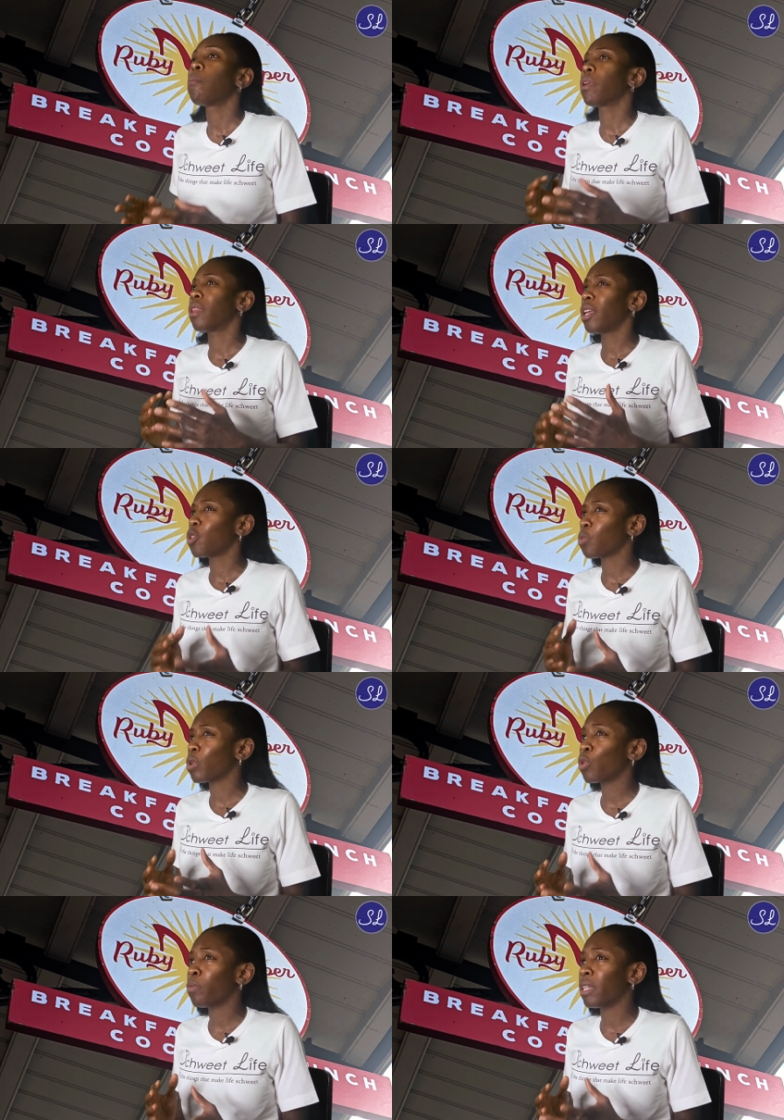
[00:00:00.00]
but things were a
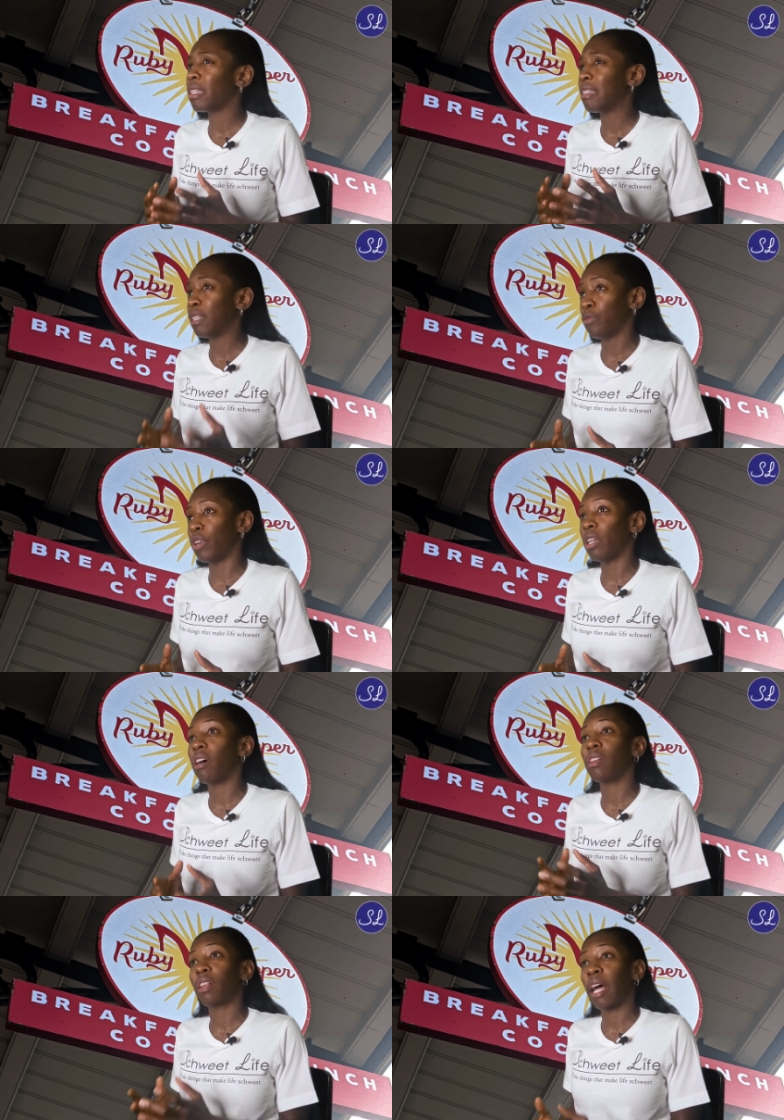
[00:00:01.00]
little bit different on
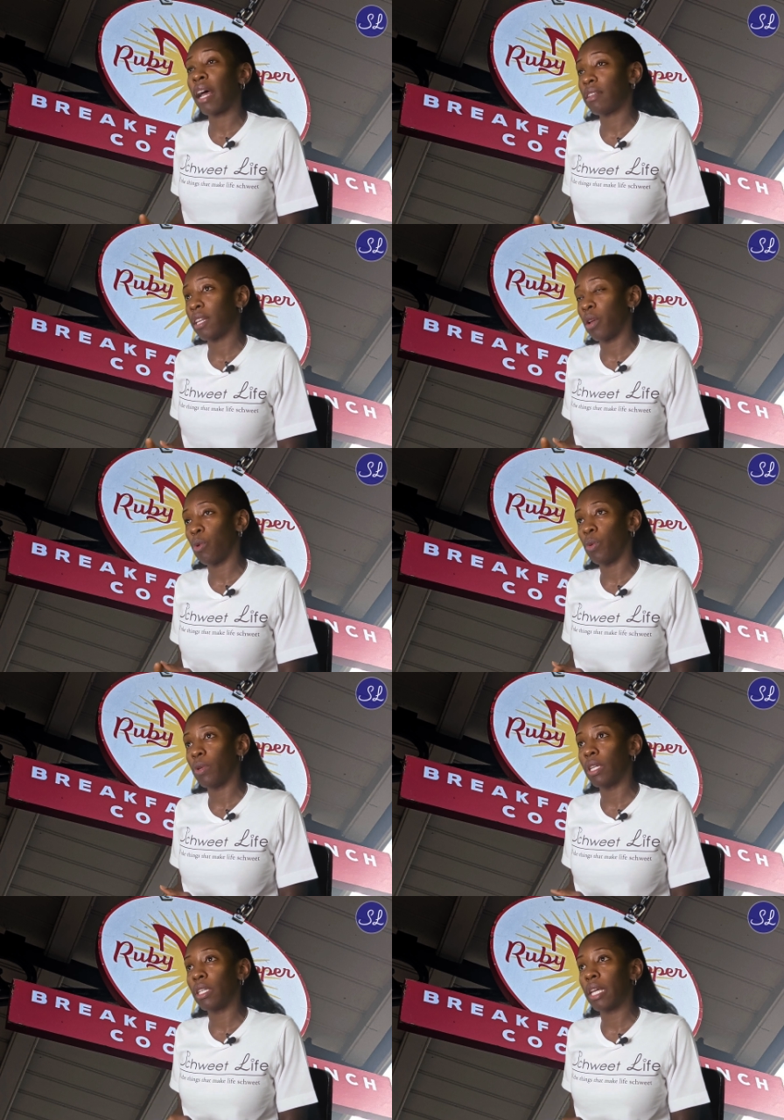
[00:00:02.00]
the last day we were
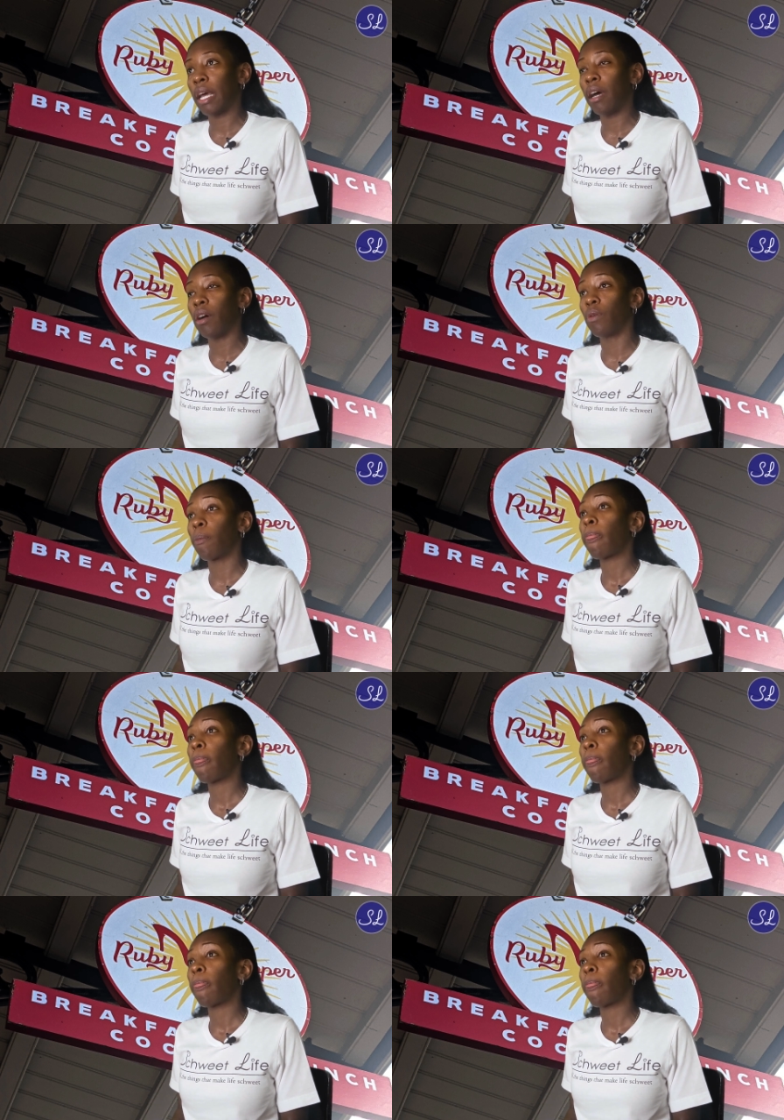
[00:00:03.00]
in town.